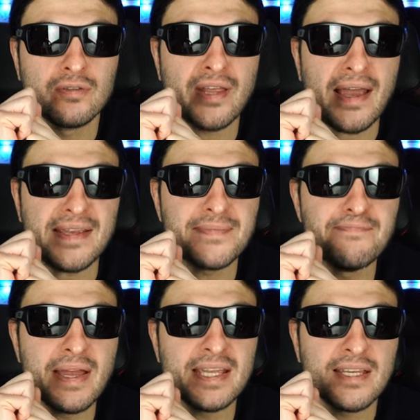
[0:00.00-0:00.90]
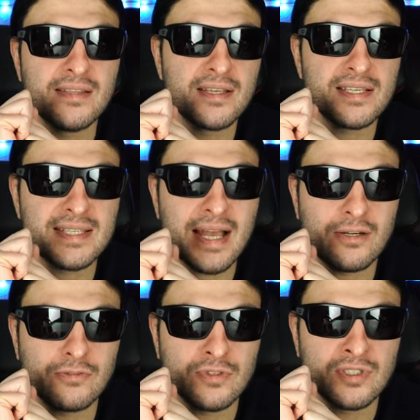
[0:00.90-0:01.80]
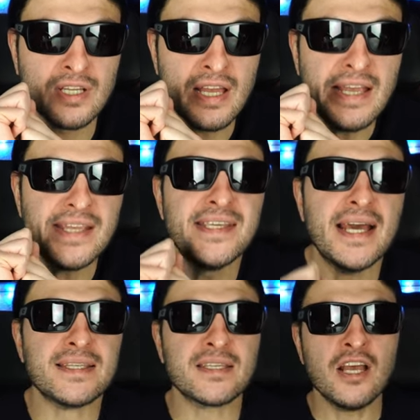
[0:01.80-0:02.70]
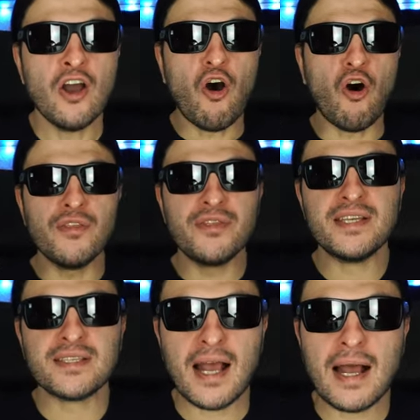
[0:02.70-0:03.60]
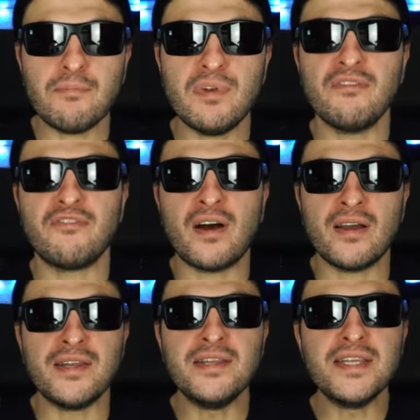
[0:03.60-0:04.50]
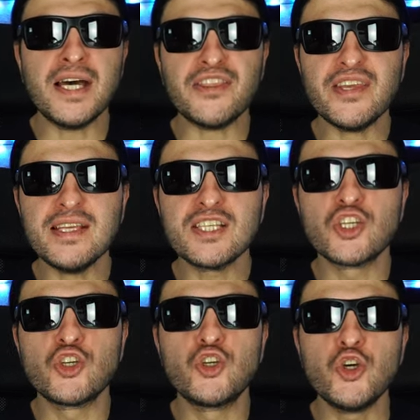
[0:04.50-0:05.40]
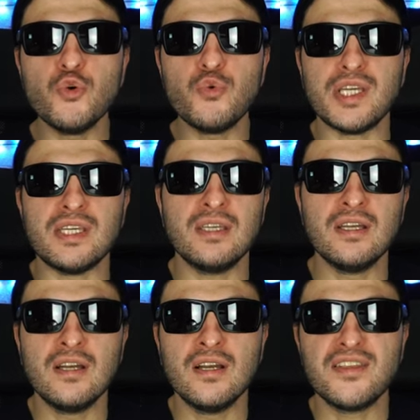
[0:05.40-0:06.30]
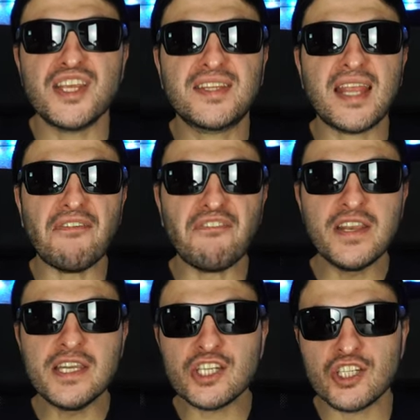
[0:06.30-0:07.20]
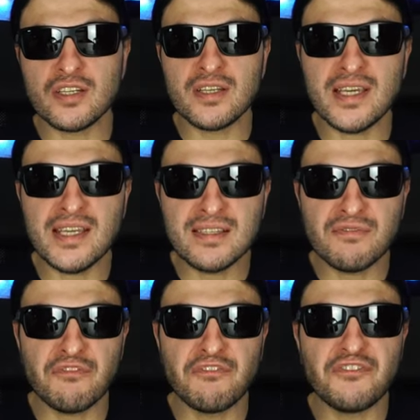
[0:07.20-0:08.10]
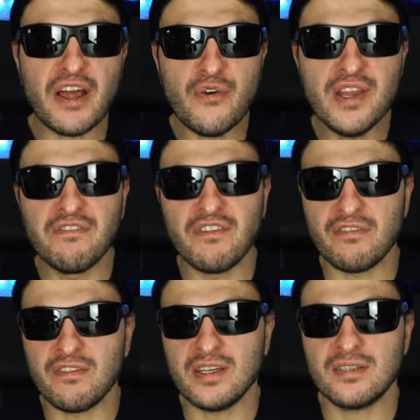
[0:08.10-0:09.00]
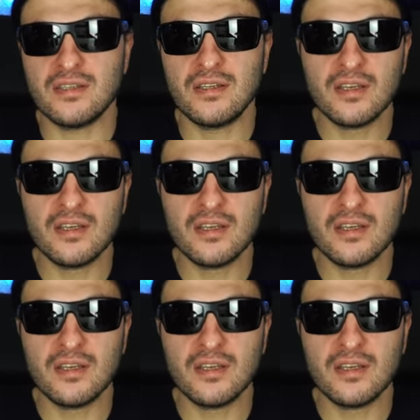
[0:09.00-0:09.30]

that is making the sounds. Yet on this amplifier, nothing's gooey. The definition is very vivid.